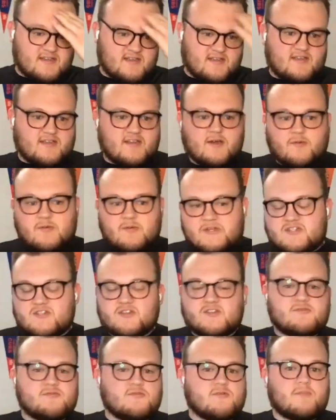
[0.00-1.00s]
you know, we
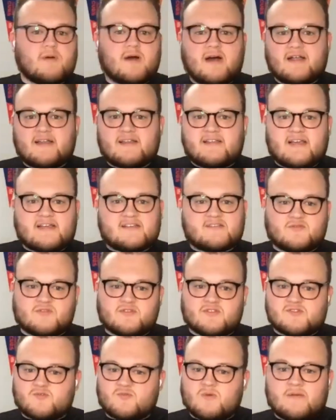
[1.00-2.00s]
should do a podcast with
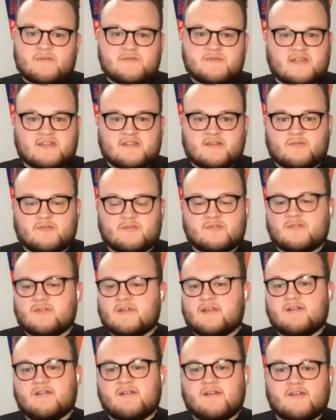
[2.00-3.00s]
this website that we're doing,
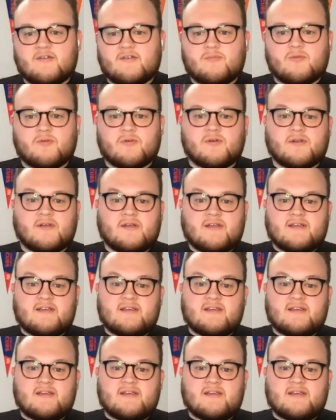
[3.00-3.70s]
Arrowhead Report.